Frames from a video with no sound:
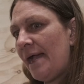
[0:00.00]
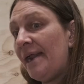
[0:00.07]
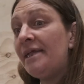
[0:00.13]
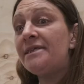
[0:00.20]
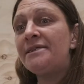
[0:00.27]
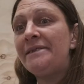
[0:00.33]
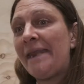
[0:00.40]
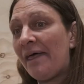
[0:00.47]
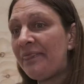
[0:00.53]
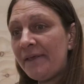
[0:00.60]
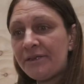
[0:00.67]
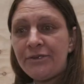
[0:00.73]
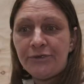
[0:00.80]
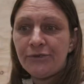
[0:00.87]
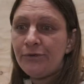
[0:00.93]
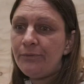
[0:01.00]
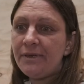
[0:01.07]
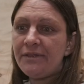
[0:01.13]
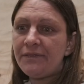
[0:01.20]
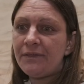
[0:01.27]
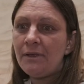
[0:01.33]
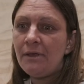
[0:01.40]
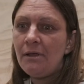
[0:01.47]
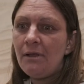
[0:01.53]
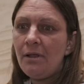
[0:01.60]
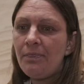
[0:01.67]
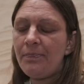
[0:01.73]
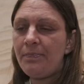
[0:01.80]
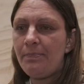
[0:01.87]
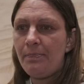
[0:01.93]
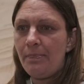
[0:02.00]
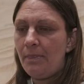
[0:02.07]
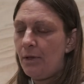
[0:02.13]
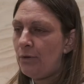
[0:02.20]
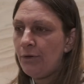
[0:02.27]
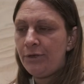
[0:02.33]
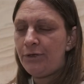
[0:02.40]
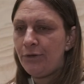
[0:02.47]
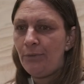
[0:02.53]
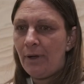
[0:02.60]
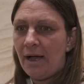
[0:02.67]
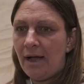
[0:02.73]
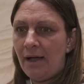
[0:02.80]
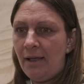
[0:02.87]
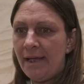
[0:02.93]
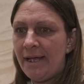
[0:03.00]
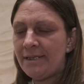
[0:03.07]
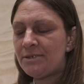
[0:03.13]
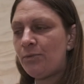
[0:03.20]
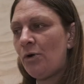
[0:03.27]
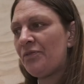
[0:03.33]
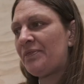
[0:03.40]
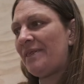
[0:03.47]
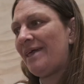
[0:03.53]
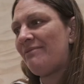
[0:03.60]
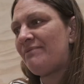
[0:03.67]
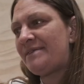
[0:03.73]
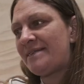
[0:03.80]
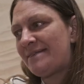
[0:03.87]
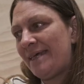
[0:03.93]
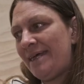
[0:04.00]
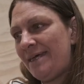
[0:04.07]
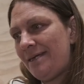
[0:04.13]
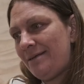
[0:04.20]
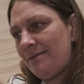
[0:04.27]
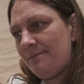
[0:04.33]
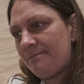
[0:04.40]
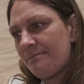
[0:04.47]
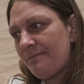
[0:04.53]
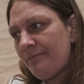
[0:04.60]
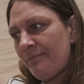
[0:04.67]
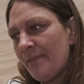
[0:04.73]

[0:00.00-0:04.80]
And it's nothing to do with who you are, it's what they've seen.